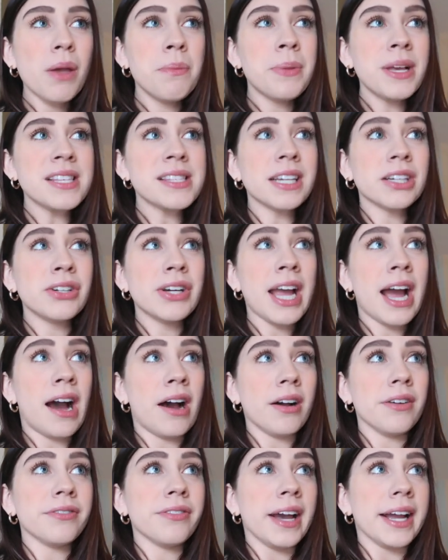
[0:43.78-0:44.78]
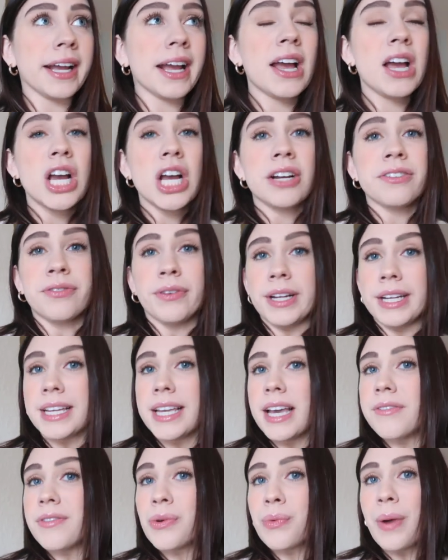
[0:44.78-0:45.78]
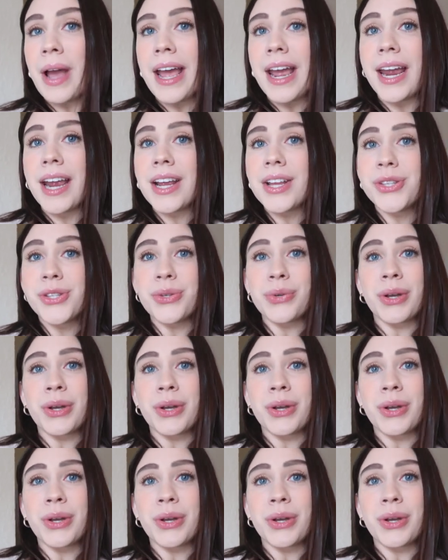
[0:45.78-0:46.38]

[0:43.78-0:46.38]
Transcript: basically have like free giveaways.